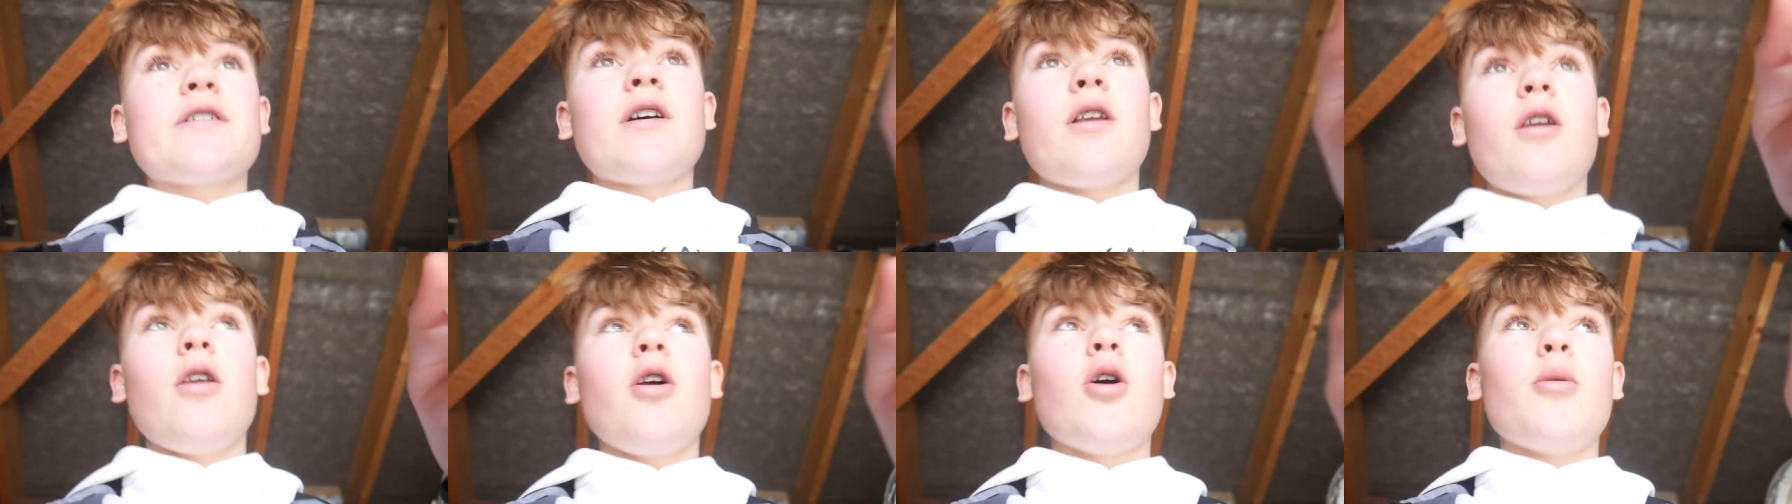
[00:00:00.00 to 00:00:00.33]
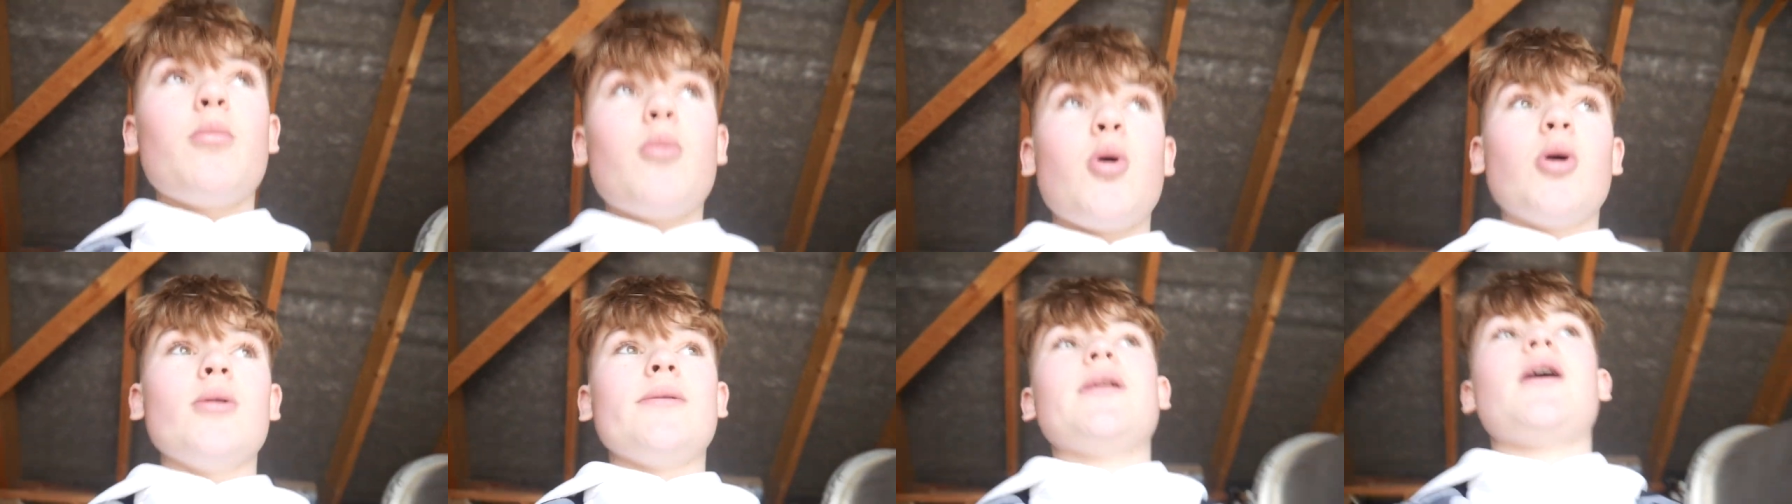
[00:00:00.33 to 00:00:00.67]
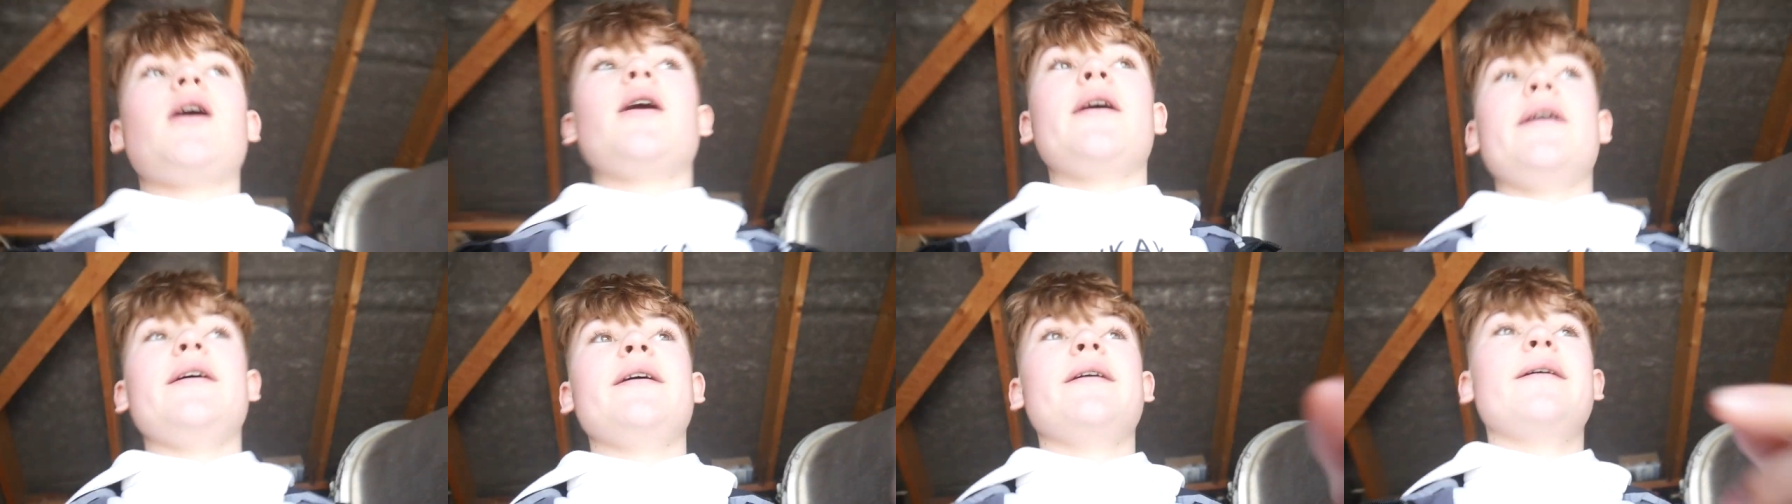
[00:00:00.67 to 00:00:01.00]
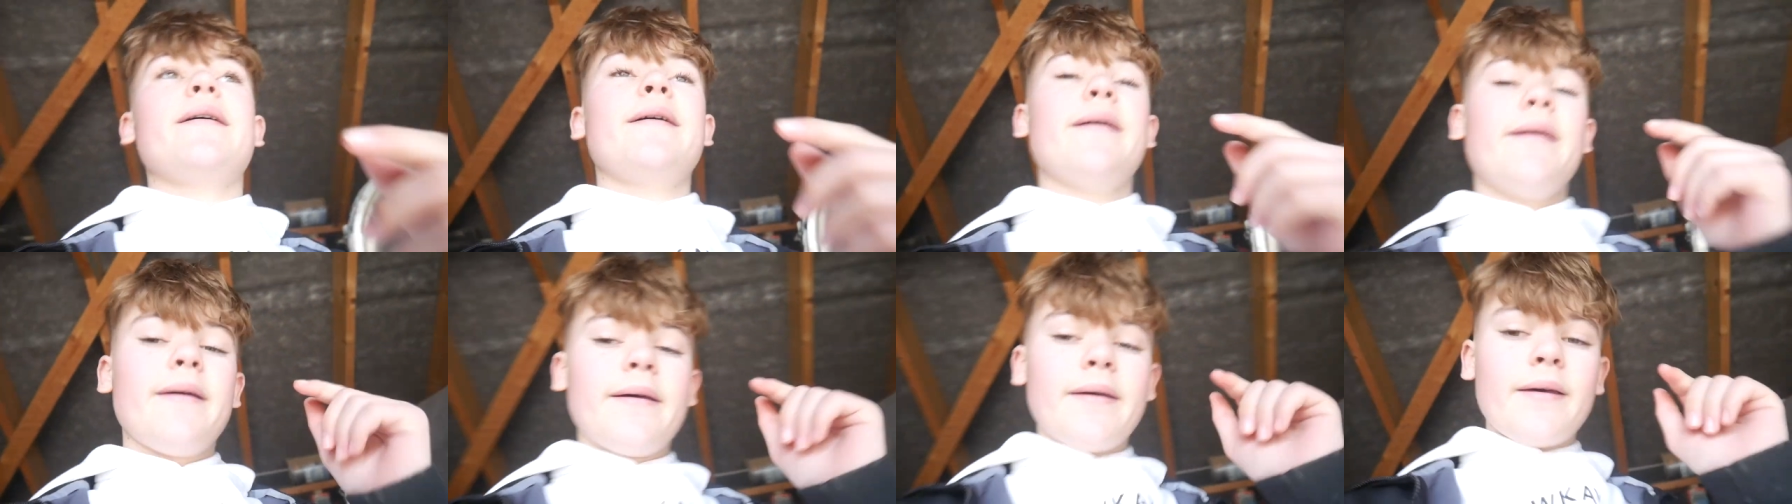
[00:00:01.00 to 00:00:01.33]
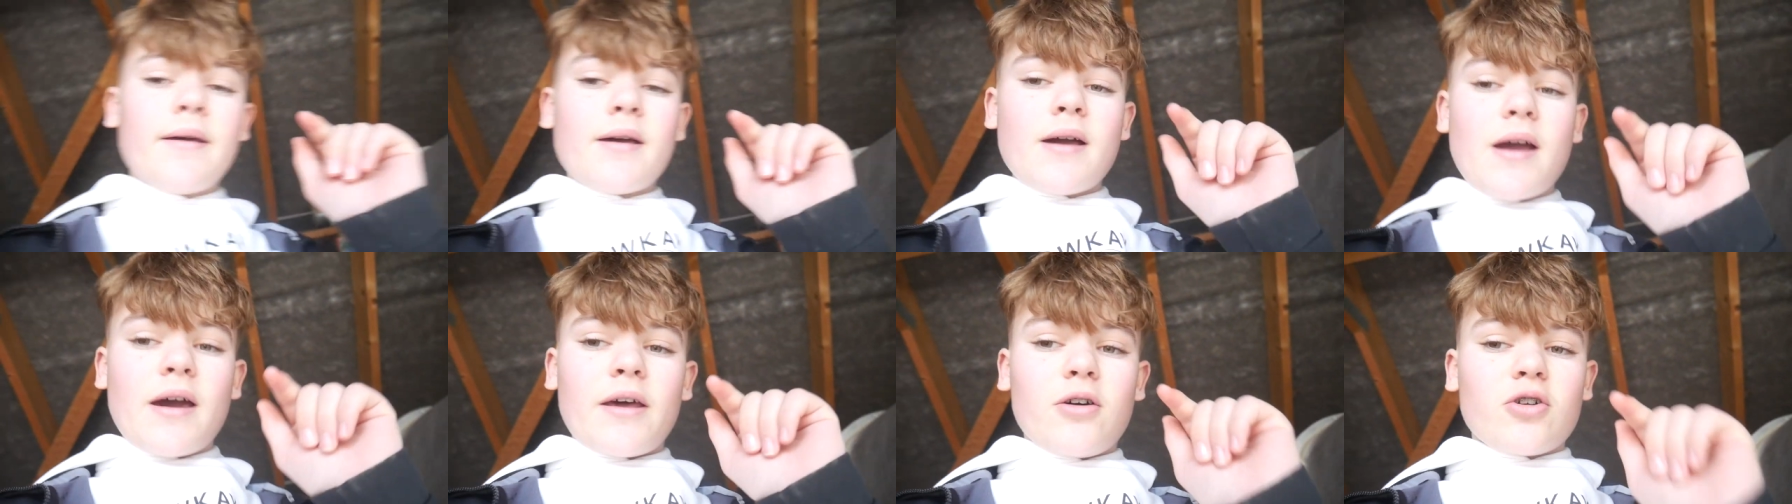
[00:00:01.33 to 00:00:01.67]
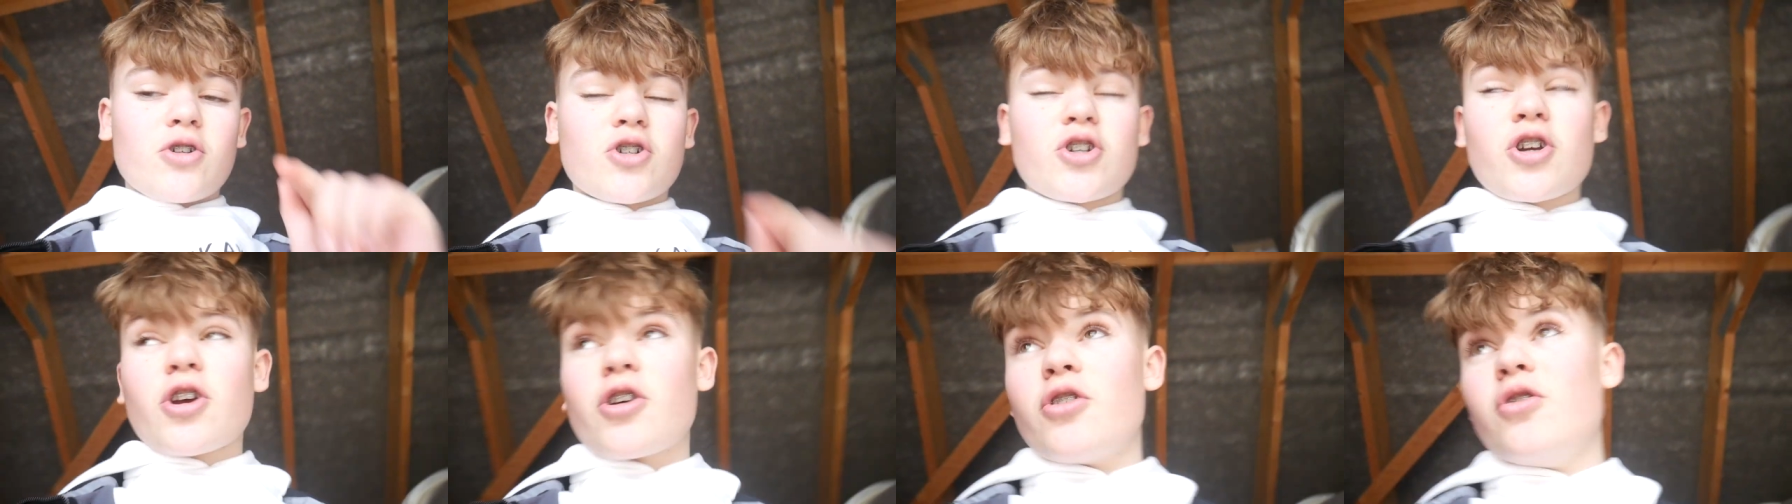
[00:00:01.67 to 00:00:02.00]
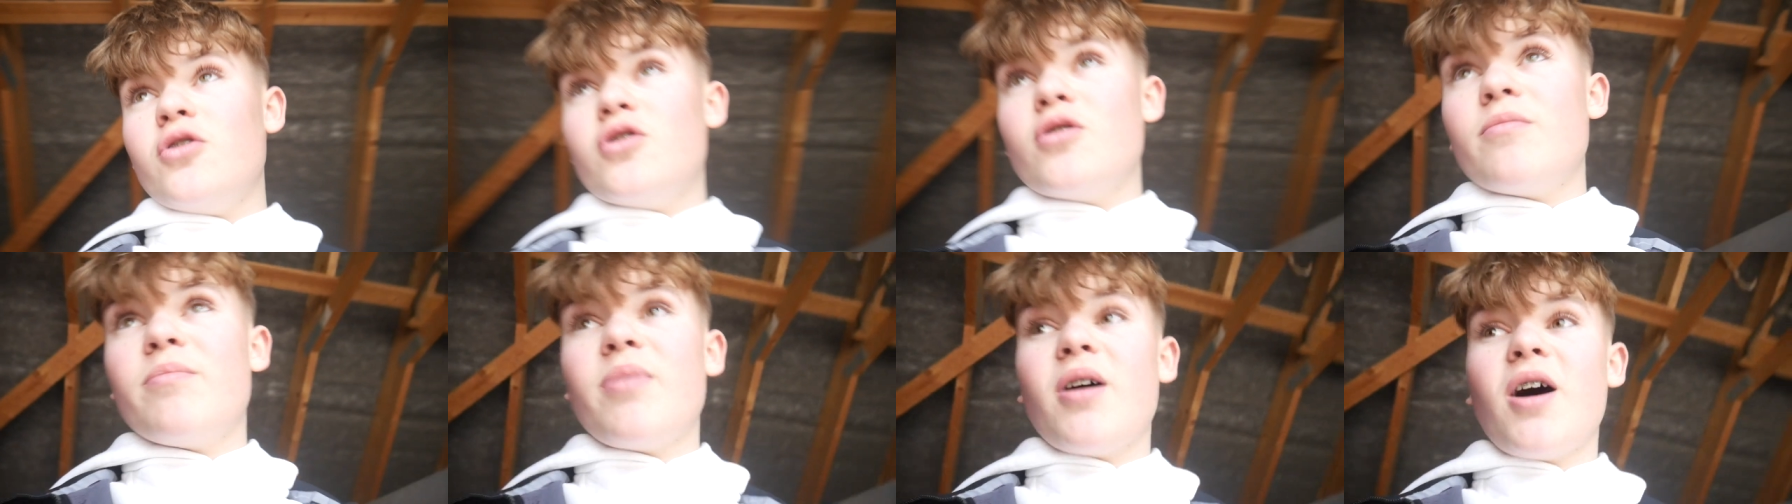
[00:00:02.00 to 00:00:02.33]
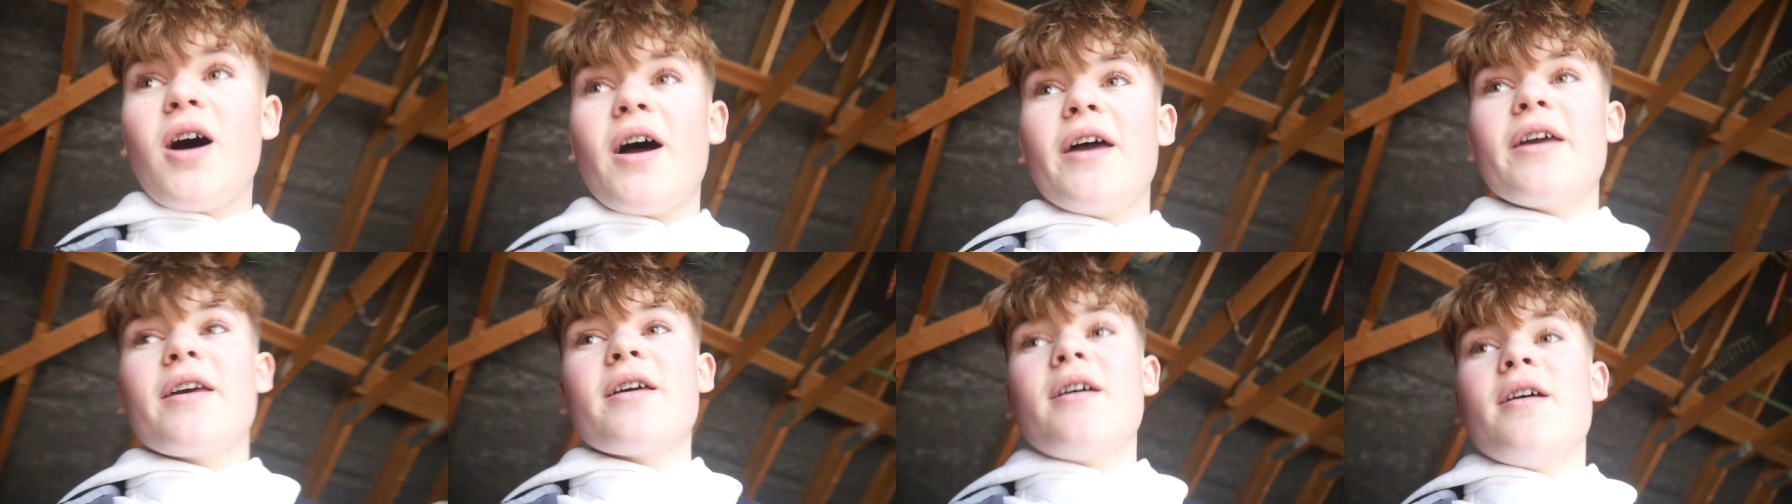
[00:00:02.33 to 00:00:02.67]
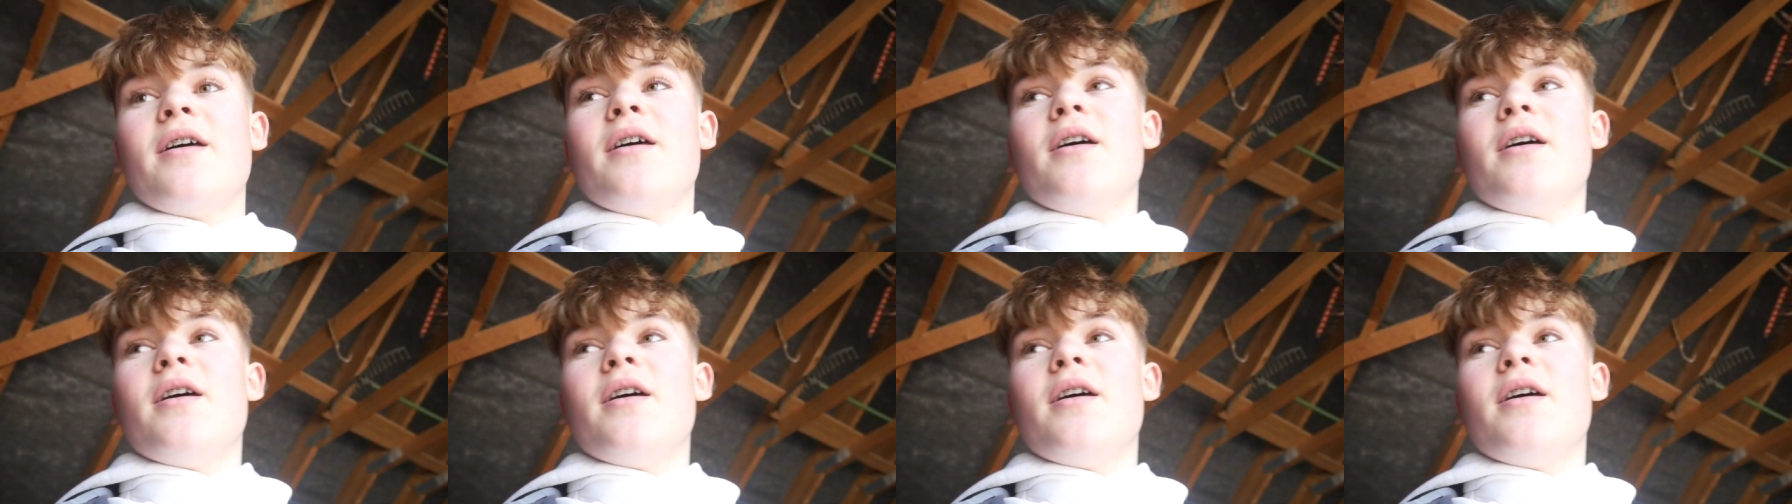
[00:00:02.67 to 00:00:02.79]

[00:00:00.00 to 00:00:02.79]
a lot more light and I'll show you the bike.